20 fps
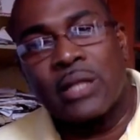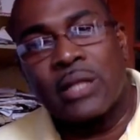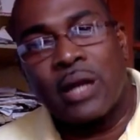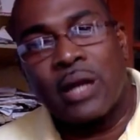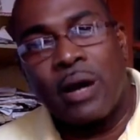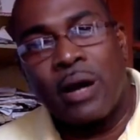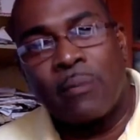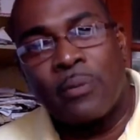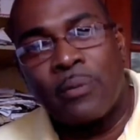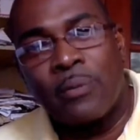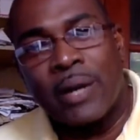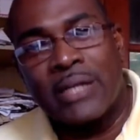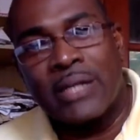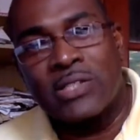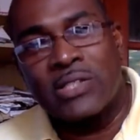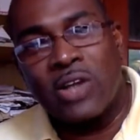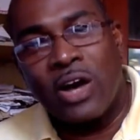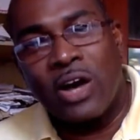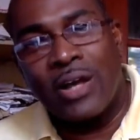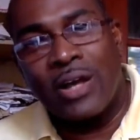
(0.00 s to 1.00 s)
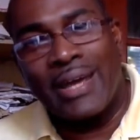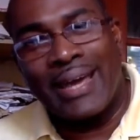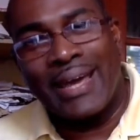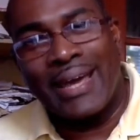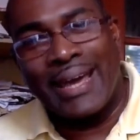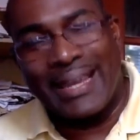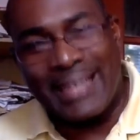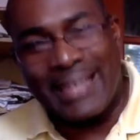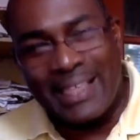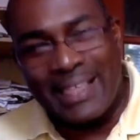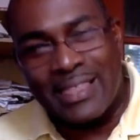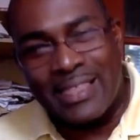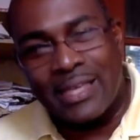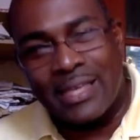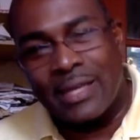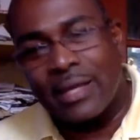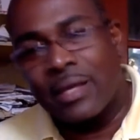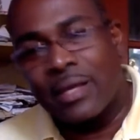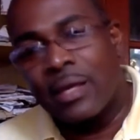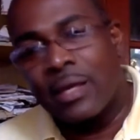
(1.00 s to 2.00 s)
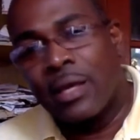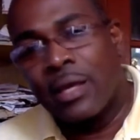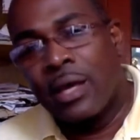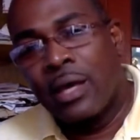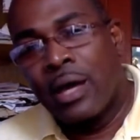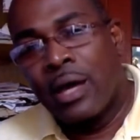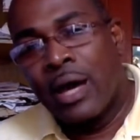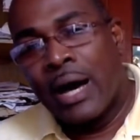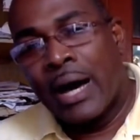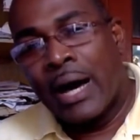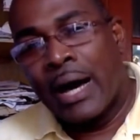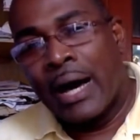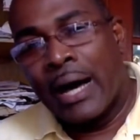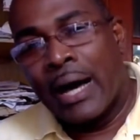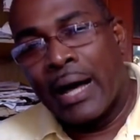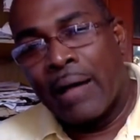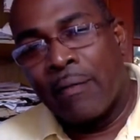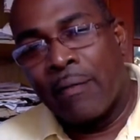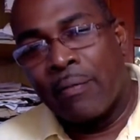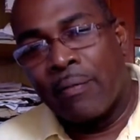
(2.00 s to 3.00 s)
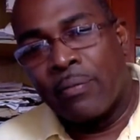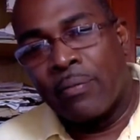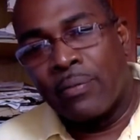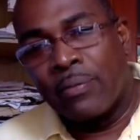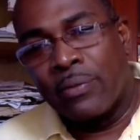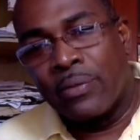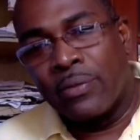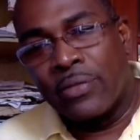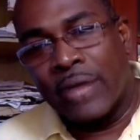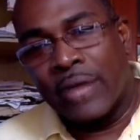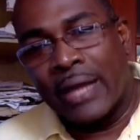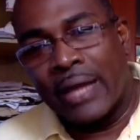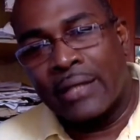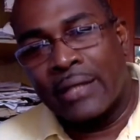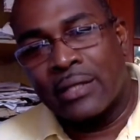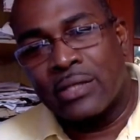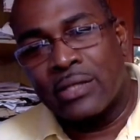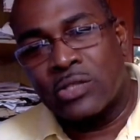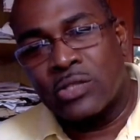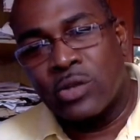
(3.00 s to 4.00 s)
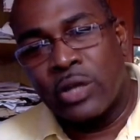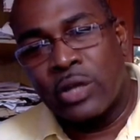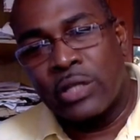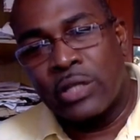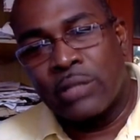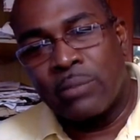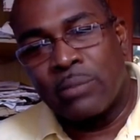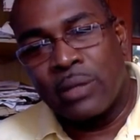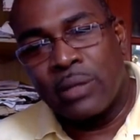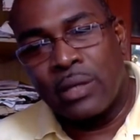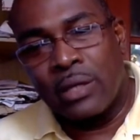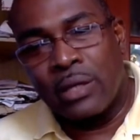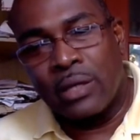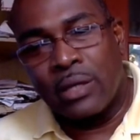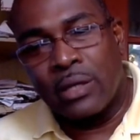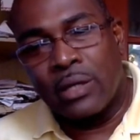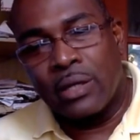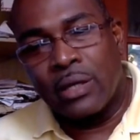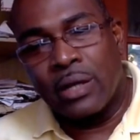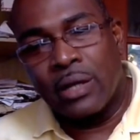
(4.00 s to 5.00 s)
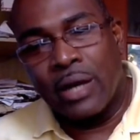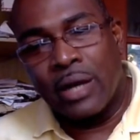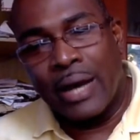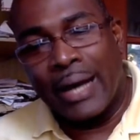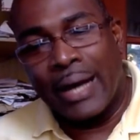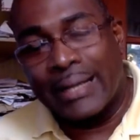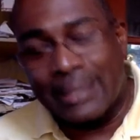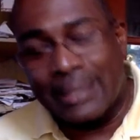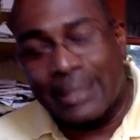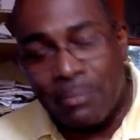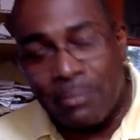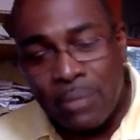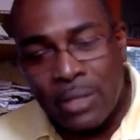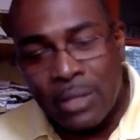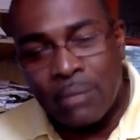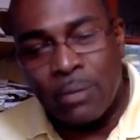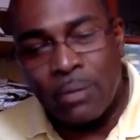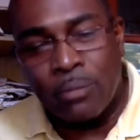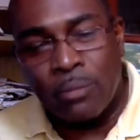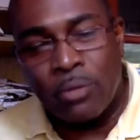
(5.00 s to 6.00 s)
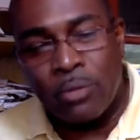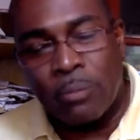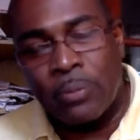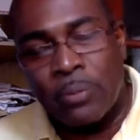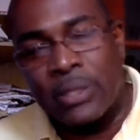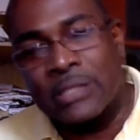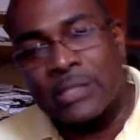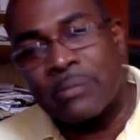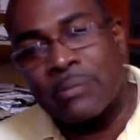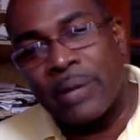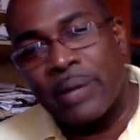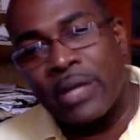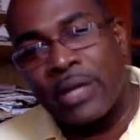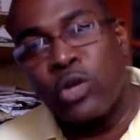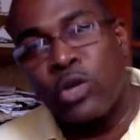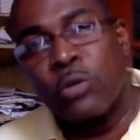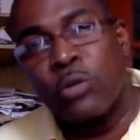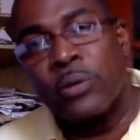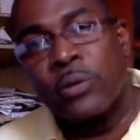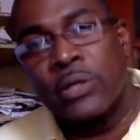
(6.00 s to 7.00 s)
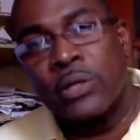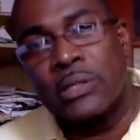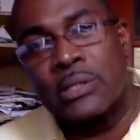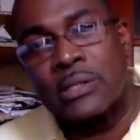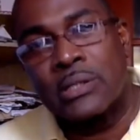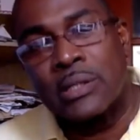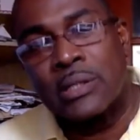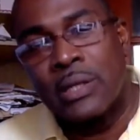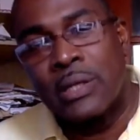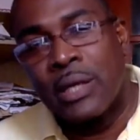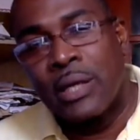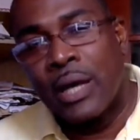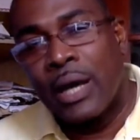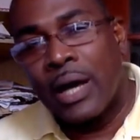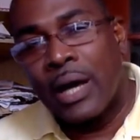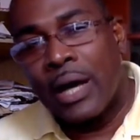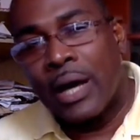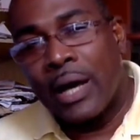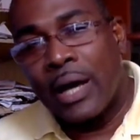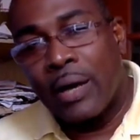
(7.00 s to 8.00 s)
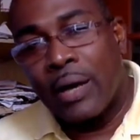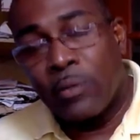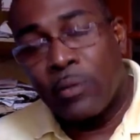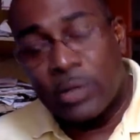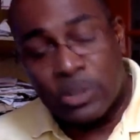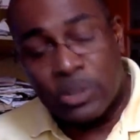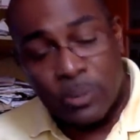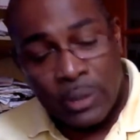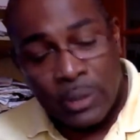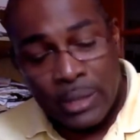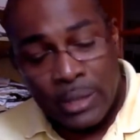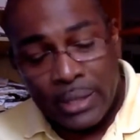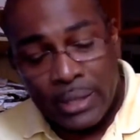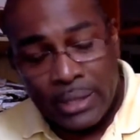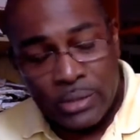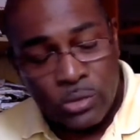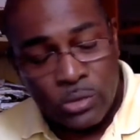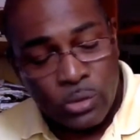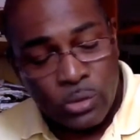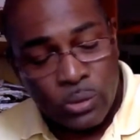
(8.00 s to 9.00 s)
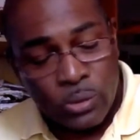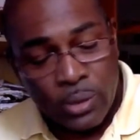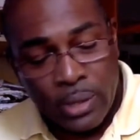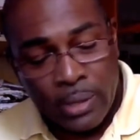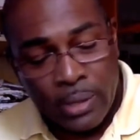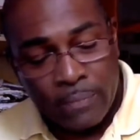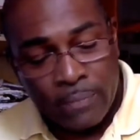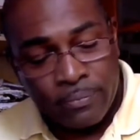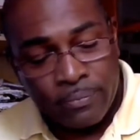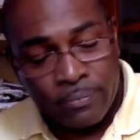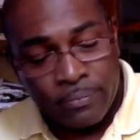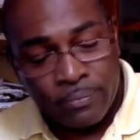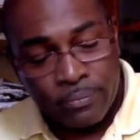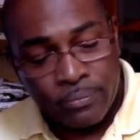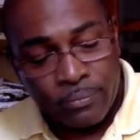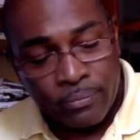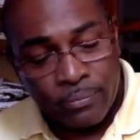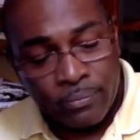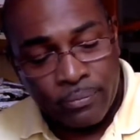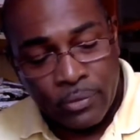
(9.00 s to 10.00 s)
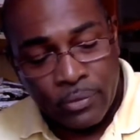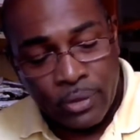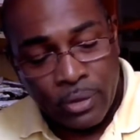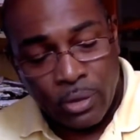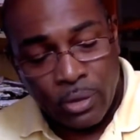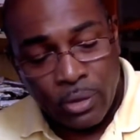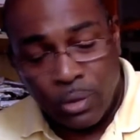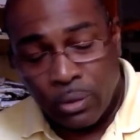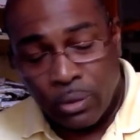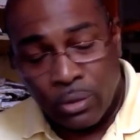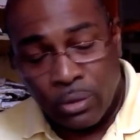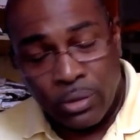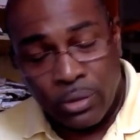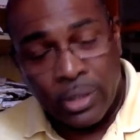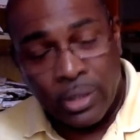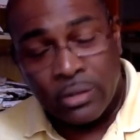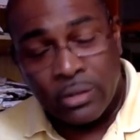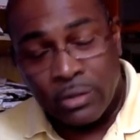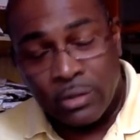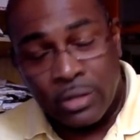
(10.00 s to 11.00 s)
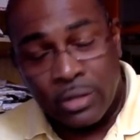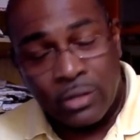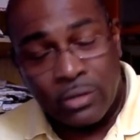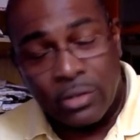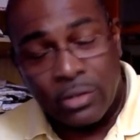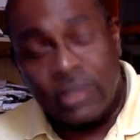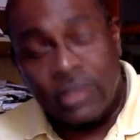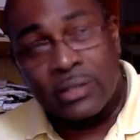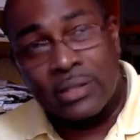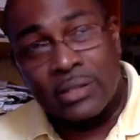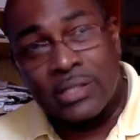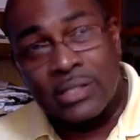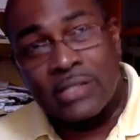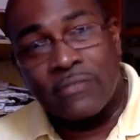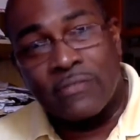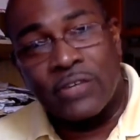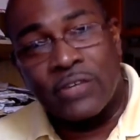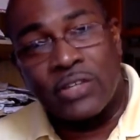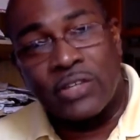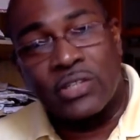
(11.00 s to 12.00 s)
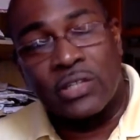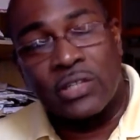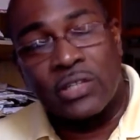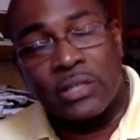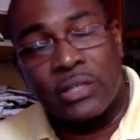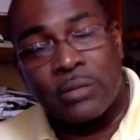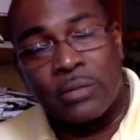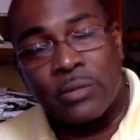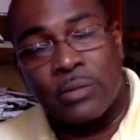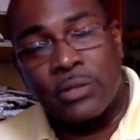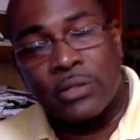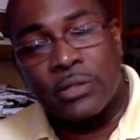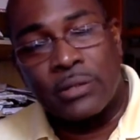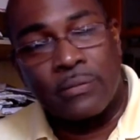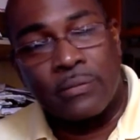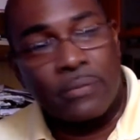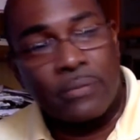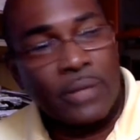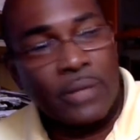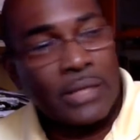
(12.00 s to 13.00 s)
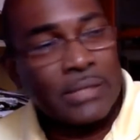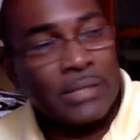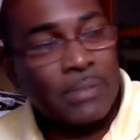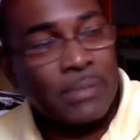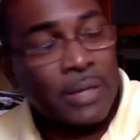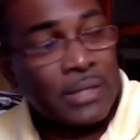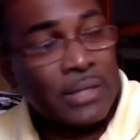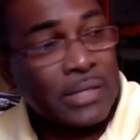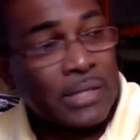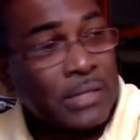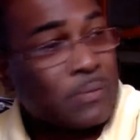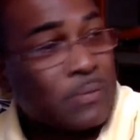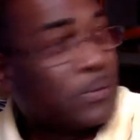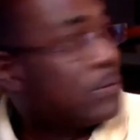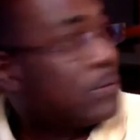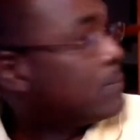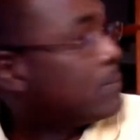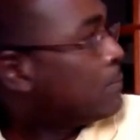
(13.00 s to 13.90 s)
compromise on anything, that is going to be, at the minimum, replaced by hubris, which will lead to great disaffection in the community. That's my assessment.